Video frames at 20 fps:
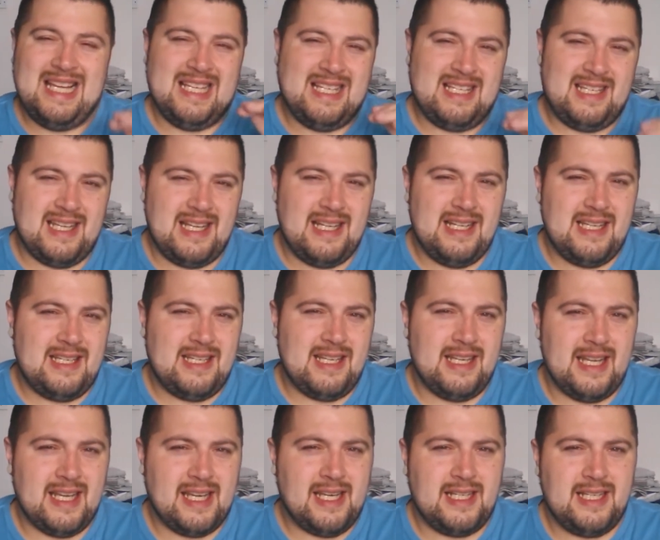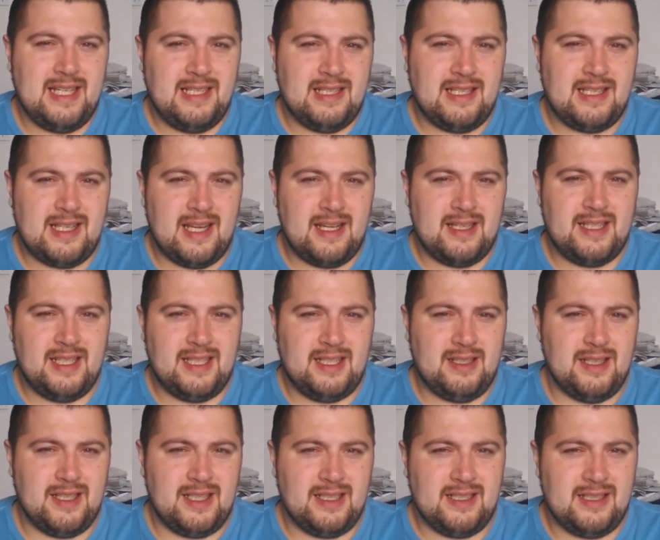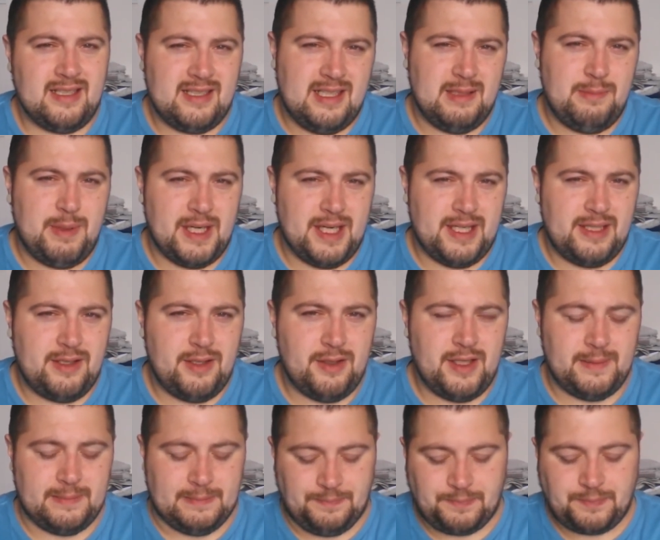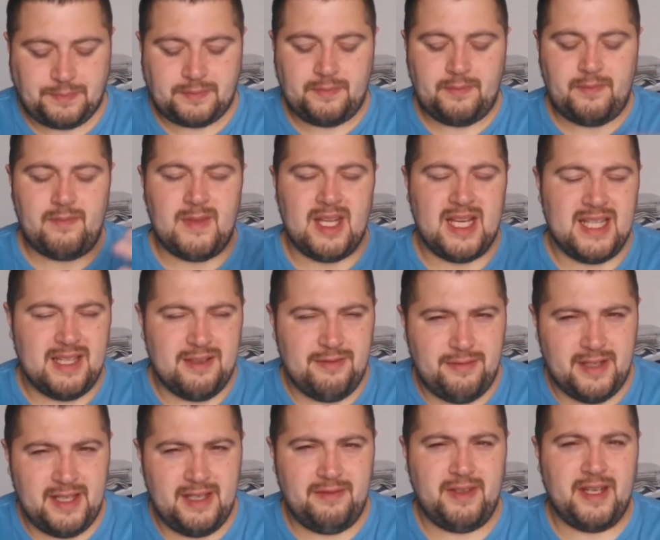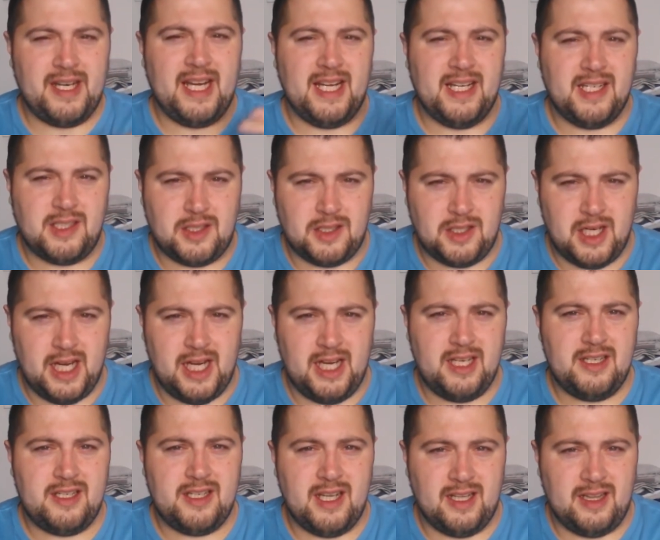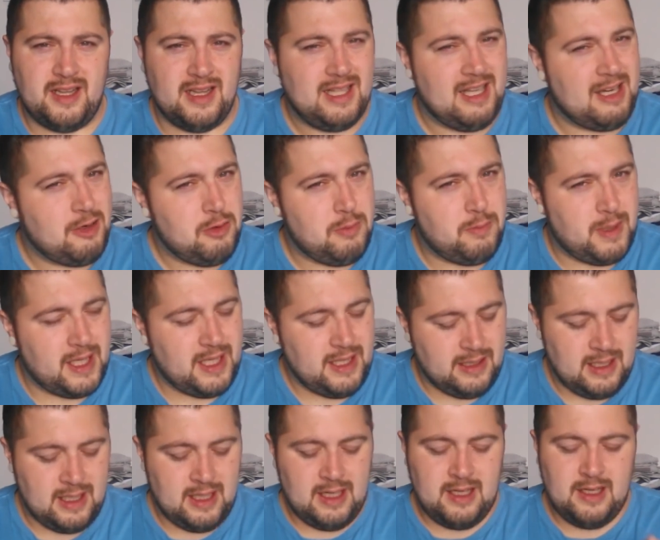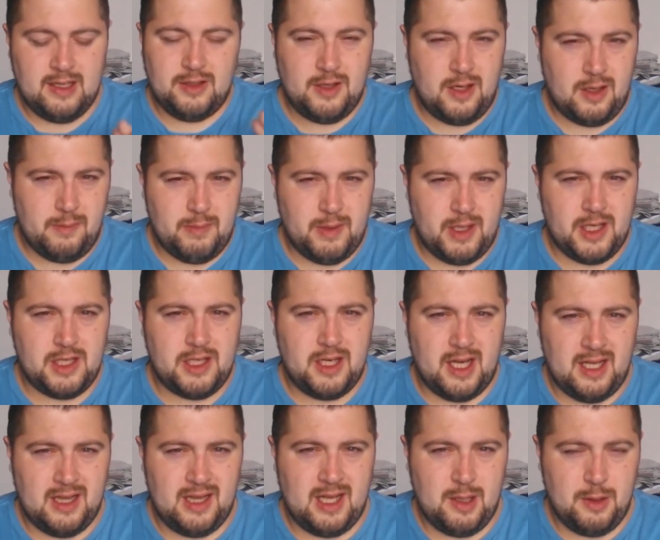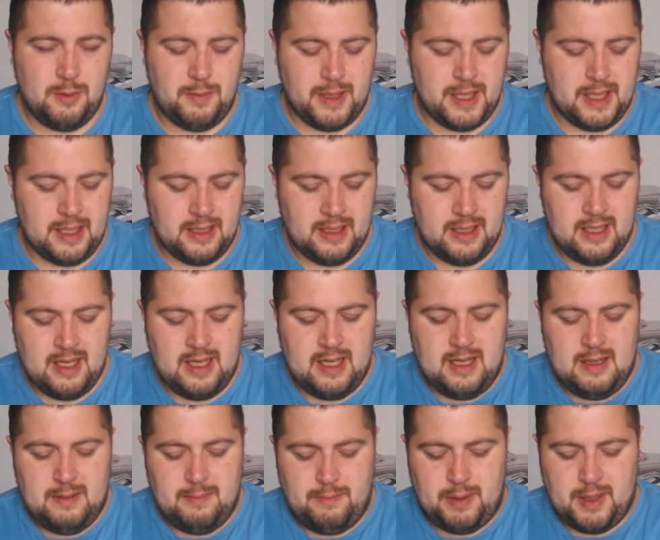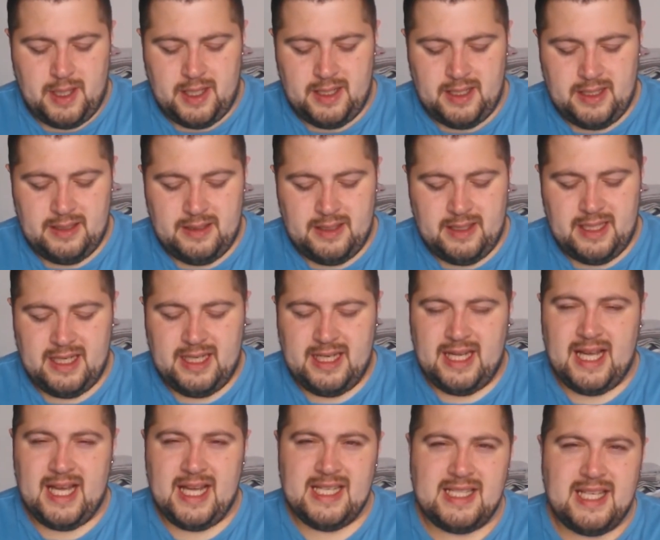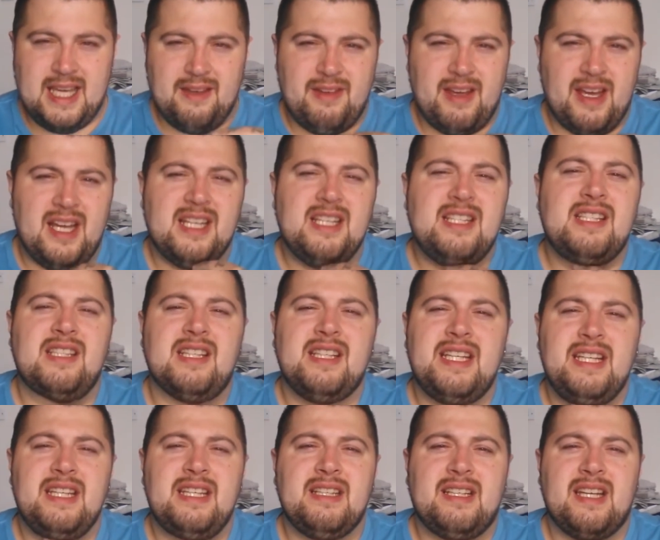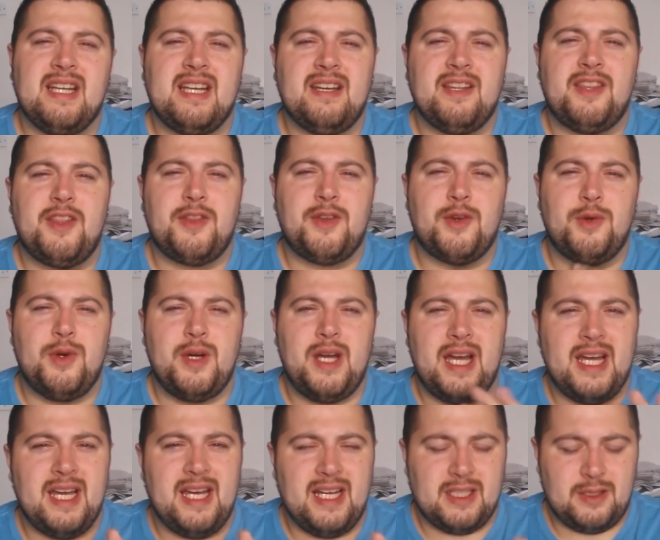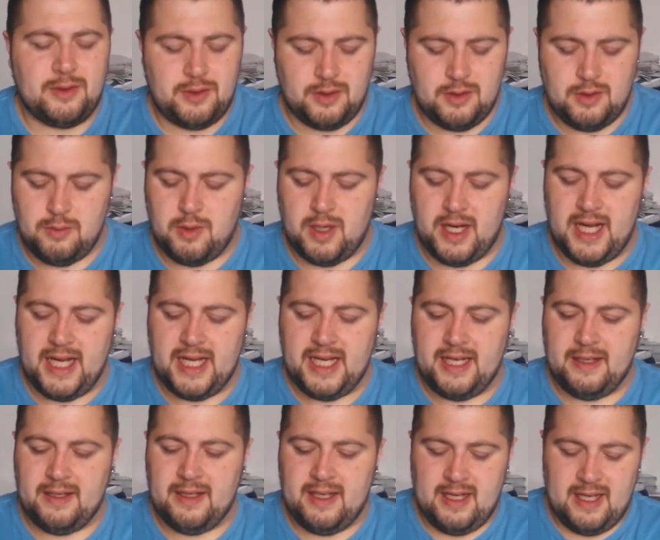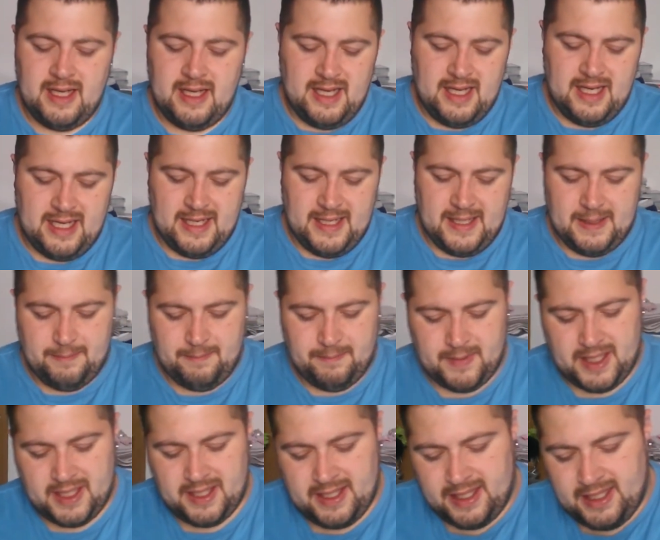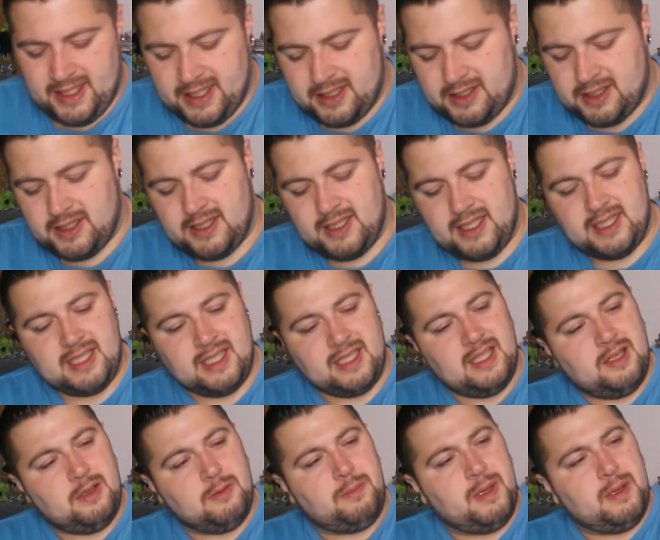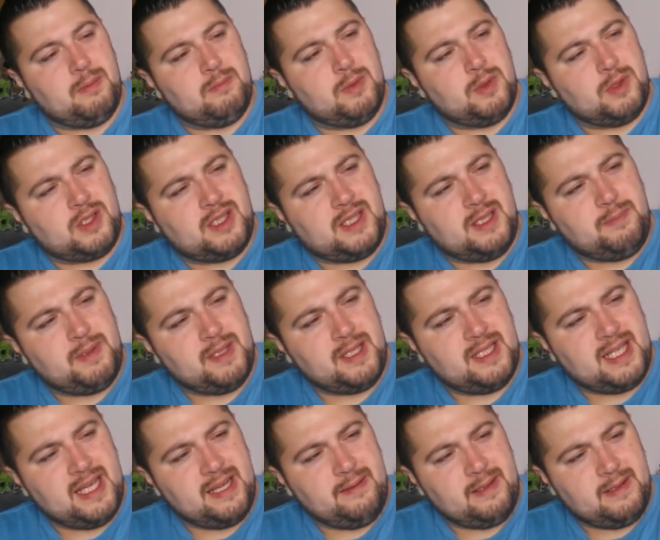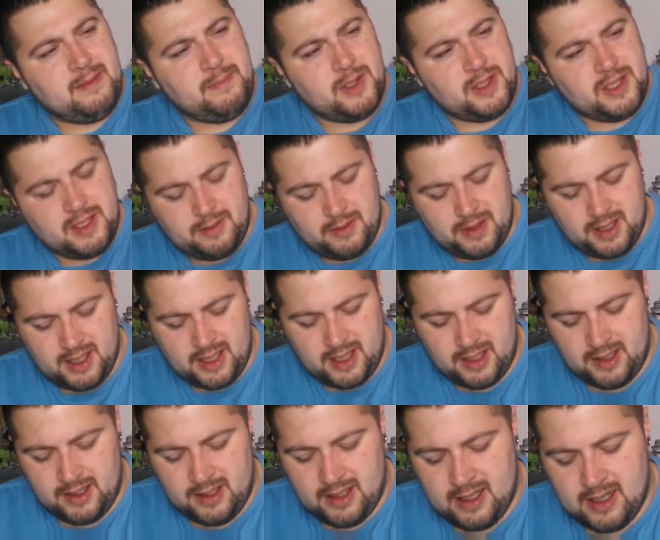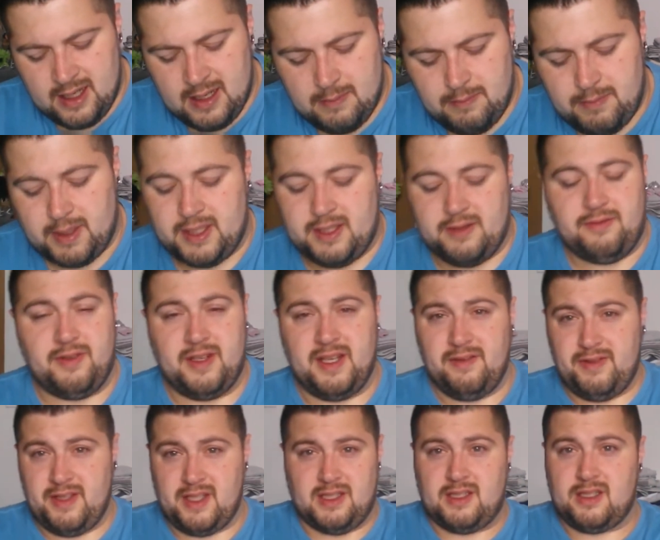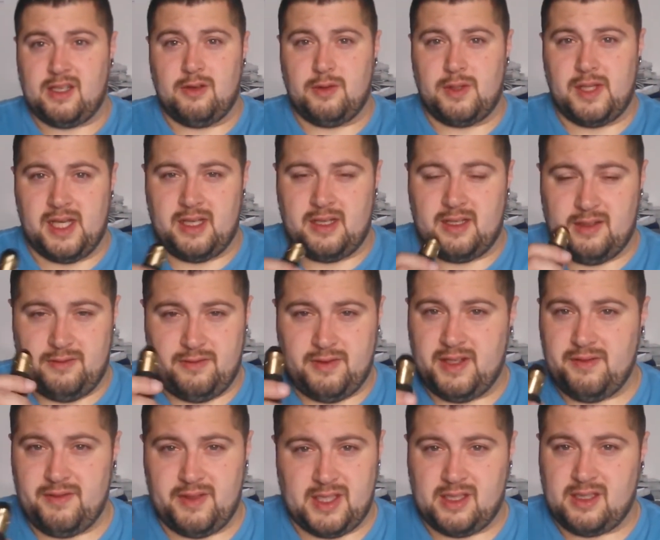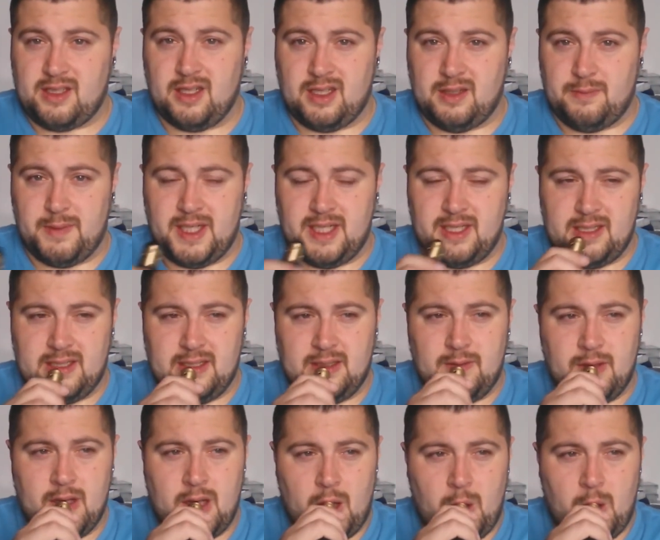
Since the nicotine started steeping into it, the flavour has changed a little bit, not much, a little bit, but it has given it a slight kind of throat hit. I don't know why. I think it just needs a little bit more steeping time, to be honest with you. But the flavour's still there. The flavour's still amazing.